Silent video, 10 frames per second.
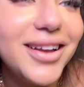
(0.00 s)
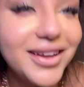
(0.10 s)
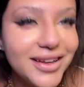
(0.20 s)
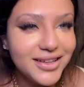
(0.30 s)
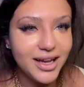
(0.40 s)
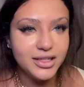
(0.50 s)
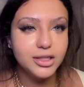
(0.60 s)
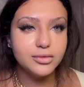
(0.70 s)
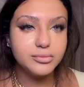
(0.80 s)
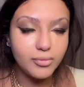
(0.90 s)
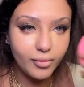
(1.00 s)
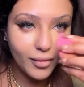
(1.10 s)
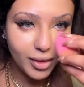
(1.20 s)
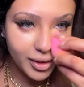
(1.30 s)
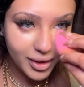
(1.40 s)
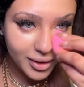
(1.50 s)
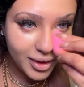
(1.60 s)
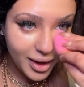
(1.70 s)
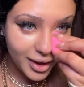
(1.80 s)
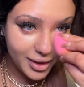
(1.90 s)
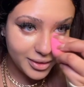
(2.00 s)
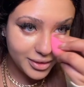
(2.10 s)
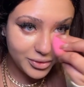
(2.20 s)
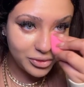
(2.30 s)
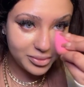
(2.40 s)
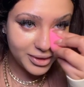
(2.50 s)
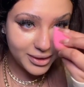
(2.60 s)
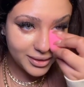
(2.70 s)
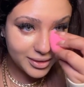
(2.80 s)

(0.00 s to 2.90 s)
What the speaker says: Yeah, I did. Okay, and it told me